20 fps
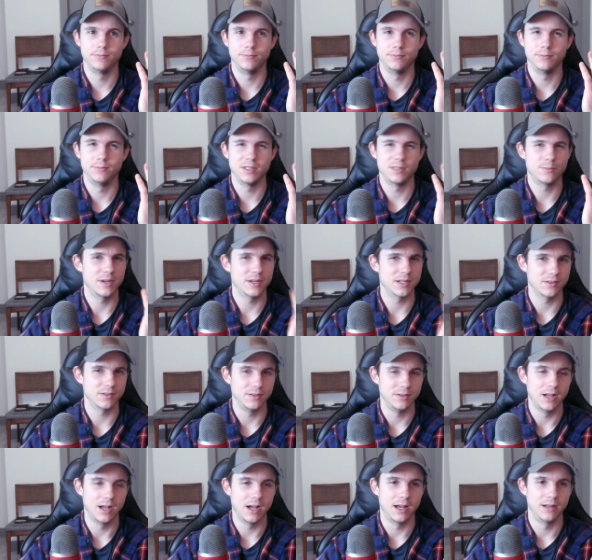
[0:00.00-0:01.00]
it's
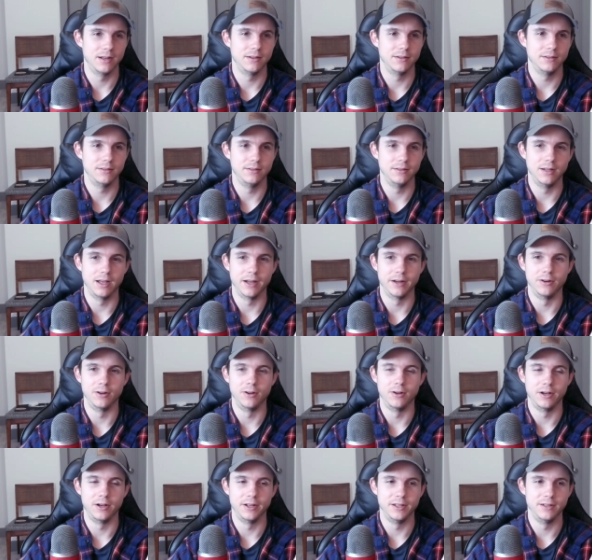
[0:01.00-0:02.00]
basically not at
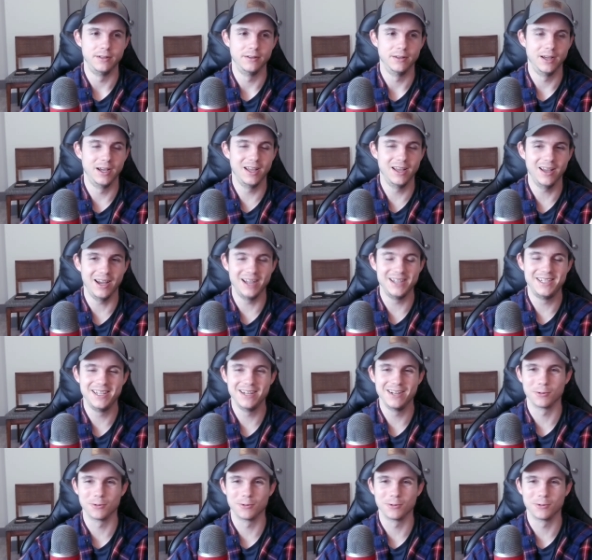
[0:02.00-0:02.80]
all. I didn't